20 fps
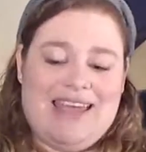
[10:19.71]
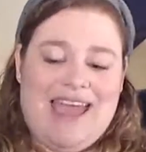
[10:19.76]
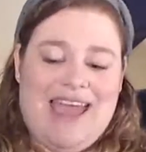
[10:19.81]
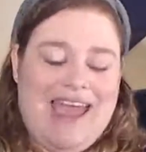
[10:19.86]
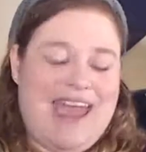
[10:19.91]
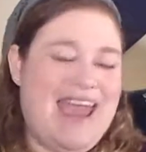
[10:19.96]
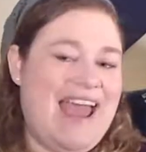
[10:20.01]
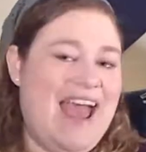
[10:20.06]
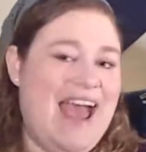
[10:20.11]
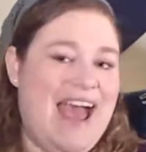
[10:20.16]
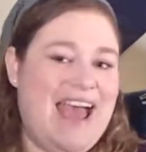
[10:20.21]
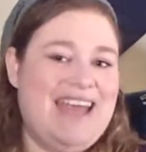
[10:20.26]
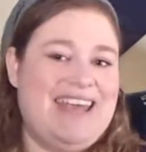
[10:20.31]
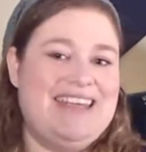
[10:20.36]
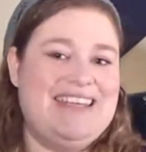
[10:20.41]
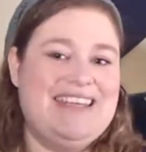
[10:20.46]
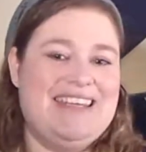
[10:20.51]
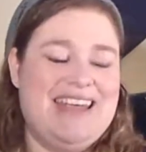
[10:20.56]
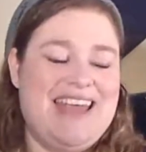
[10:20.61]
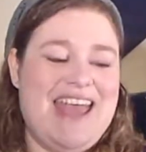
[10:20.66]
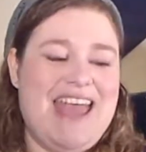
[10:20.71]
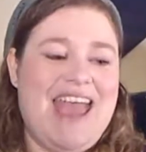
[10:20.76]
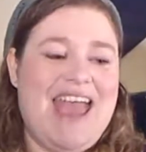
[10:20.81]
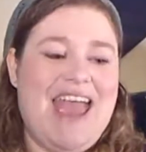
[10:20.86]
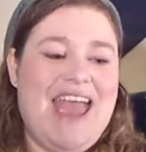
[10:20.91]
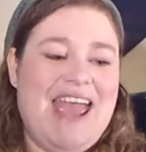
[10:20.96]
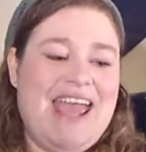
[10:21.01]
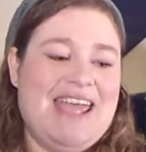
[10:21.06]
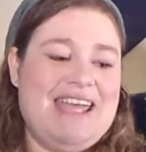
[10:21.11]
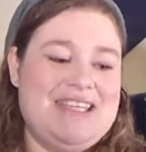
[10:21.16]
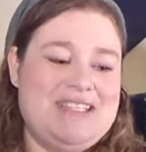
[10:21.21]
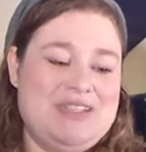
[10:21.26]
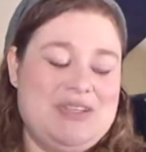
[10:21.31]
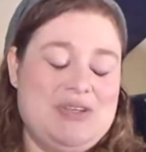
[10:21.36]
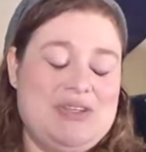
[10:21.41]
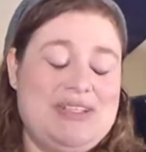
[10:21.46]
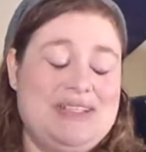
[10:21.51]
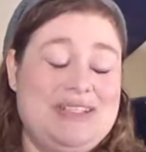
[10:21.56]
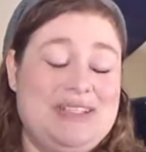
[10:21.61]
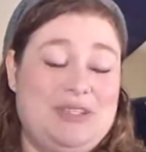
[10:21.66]
And it
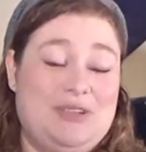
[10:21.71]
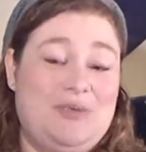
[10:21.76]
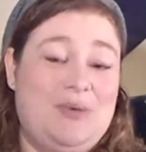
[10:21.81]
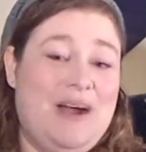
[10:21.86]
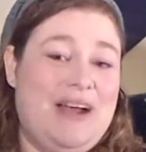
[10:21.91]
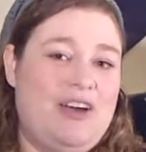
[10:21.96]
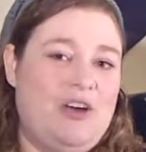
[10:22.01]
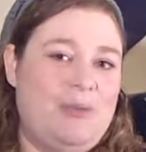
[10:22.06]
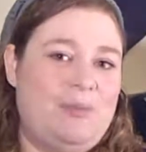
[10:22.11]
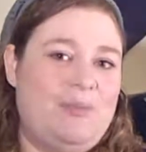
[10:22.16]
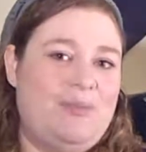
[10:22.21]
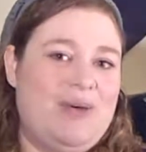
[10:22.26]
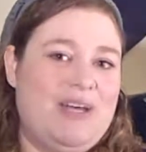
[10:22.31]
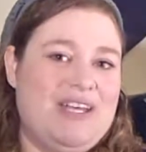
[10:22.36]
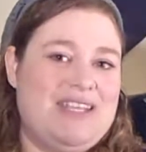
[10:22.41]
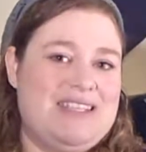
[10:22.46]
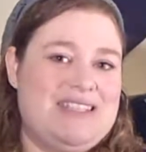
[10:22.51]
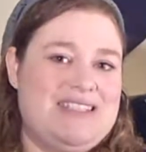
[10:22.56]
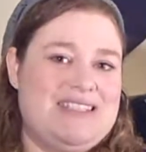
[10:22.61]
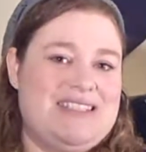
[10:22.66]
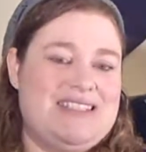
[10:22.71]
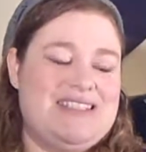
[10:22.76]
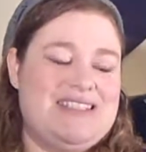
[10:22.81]
took a little while, but